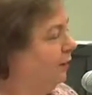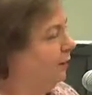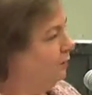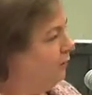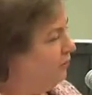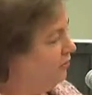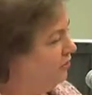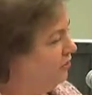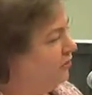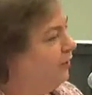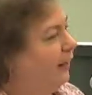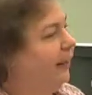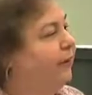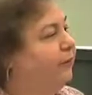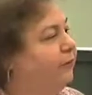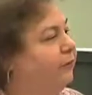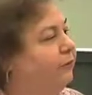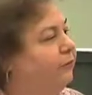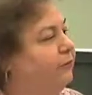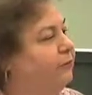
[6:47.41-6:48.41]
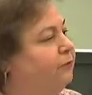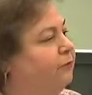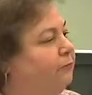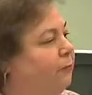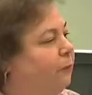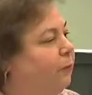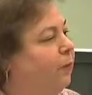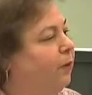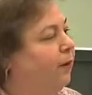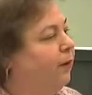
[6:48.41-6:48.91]
standards
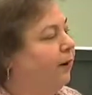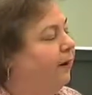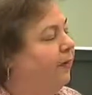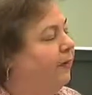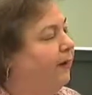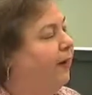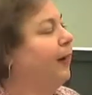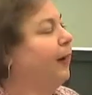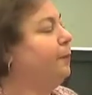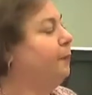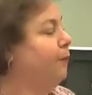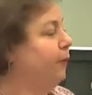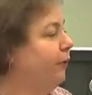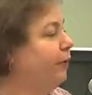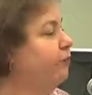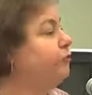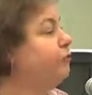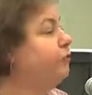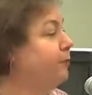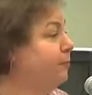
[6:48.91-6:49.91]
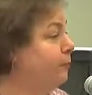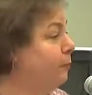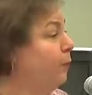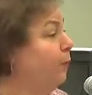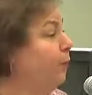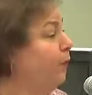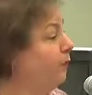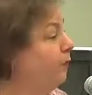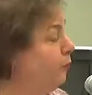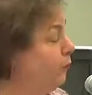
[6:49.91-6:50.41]
for the operation of
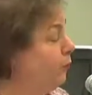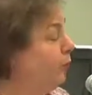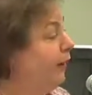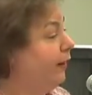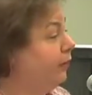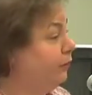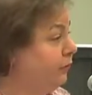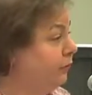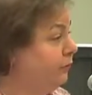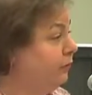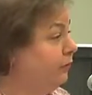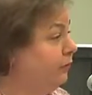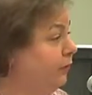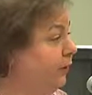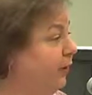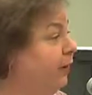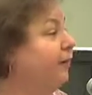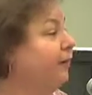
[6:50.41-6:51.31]
board of directors,